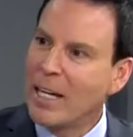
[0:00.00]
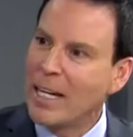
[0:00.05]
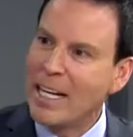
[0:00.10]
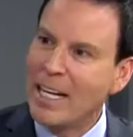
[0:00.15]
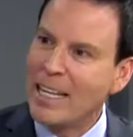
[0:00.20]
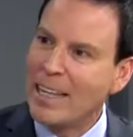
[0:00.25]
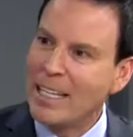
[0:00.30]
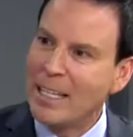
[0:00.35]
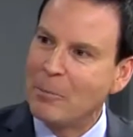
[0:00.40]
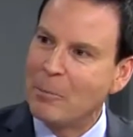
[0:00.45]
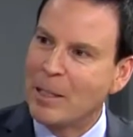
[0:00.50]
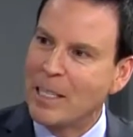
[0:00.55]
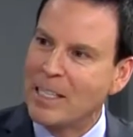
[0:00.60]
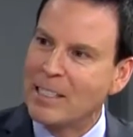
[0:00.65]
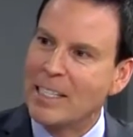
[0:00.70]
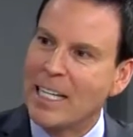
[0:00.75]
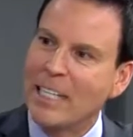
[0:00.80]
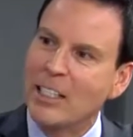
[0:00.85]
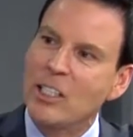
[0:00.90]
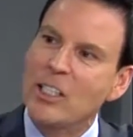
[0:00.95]
on anything? Because
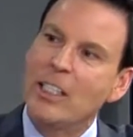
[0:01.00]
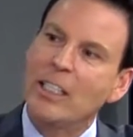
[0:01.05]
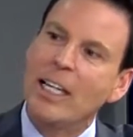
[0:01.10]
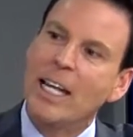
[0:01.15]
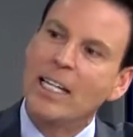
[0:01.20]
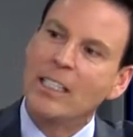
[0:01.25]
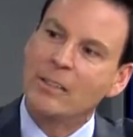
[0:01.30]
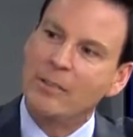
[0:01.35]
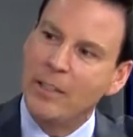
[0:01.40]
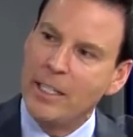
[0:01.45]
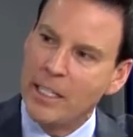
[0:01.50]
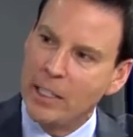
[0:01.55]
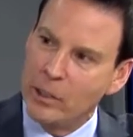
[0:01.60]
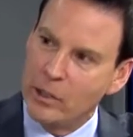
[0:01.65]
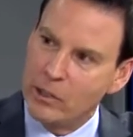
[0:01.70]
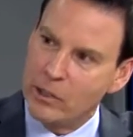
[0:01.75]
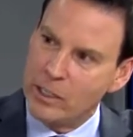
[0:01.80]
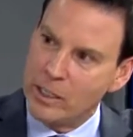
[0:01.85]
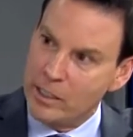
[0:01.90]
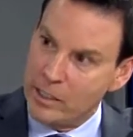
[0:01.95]
like she likes
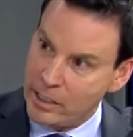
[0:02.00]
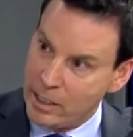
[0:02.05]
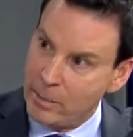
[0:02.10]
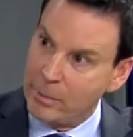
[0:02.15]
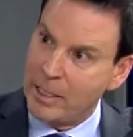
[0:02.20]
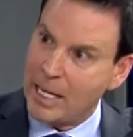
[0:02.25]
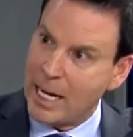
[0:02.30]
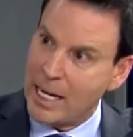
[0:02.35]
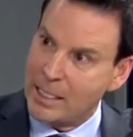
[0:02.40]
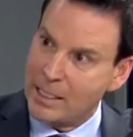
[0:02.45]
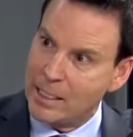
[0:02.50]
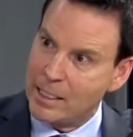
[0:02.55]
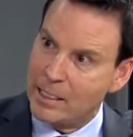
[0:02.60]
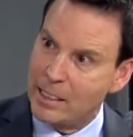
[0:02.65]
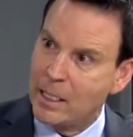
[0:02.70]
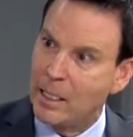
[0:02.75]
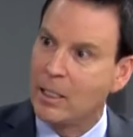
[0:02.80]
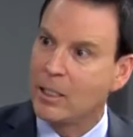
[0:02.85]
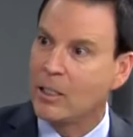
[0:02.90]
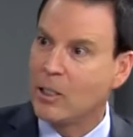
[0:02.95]
veneers in some cases.
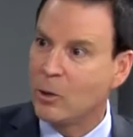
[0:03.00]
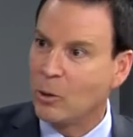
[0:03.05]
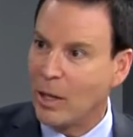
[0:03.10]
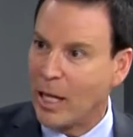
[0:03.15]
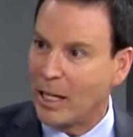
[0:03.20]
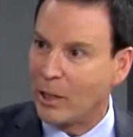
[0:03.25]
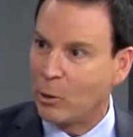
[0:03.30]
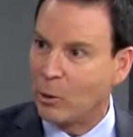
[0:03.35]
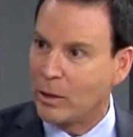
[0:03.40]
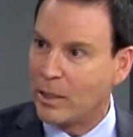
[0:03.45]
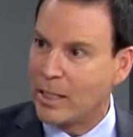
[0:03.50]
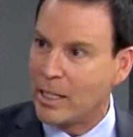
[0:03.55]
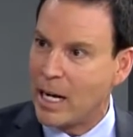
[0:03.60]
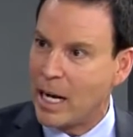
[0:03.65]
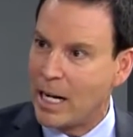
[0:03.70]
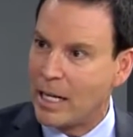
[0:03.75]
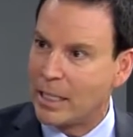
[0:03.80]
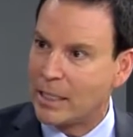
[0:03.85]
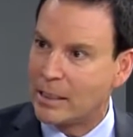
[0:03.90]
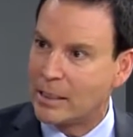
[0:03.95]
You like
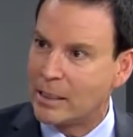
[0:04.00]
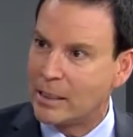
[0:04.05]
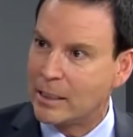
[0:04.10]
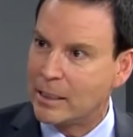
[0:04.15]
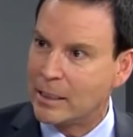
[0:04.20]
orthodontics.